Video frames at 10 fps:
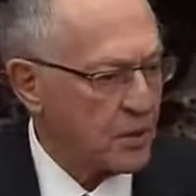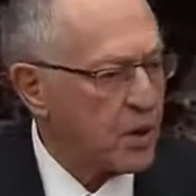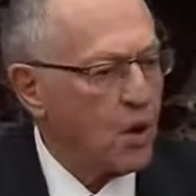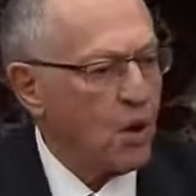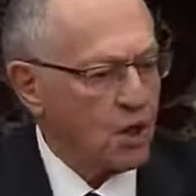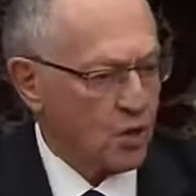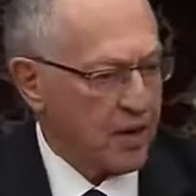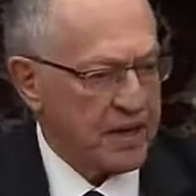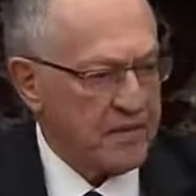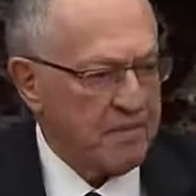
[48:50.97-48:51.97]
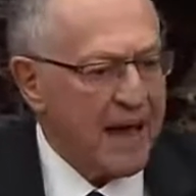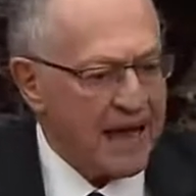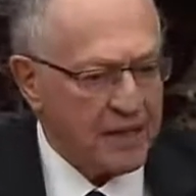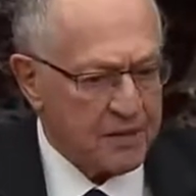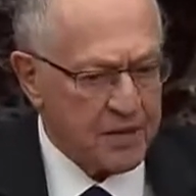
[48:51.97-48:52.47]
We all agree that
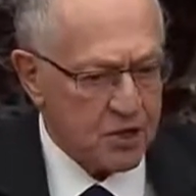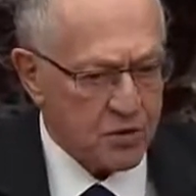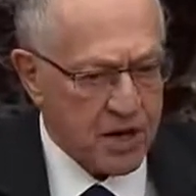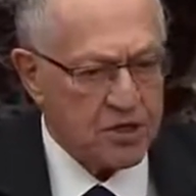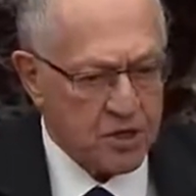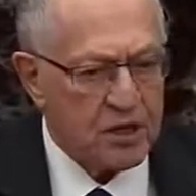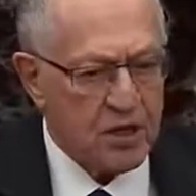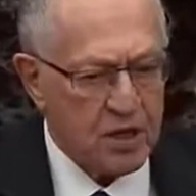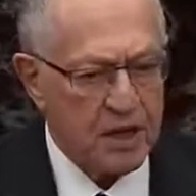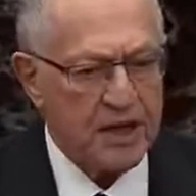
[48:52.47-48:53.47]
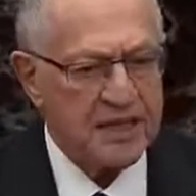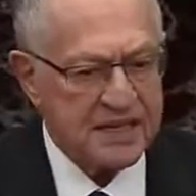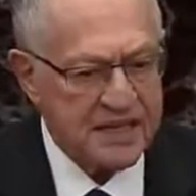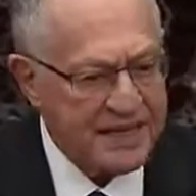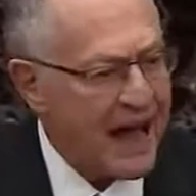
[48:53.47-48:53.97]
maladministration
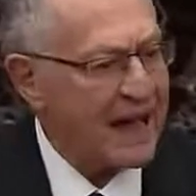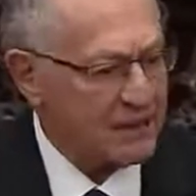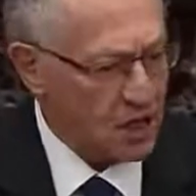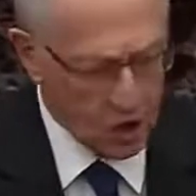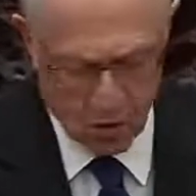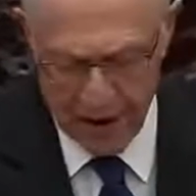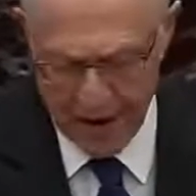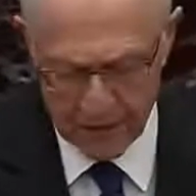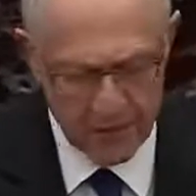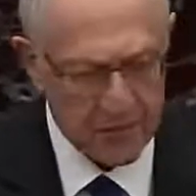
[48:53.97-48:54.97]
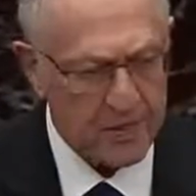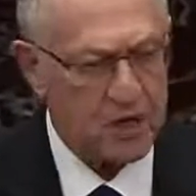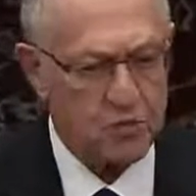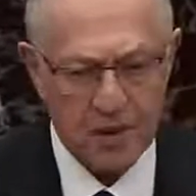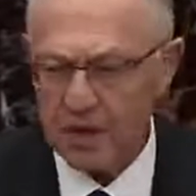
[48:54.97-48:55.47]
is not a ground for
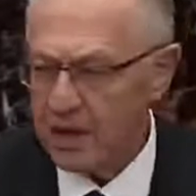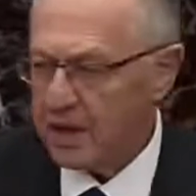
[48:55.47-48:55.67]
impeachment.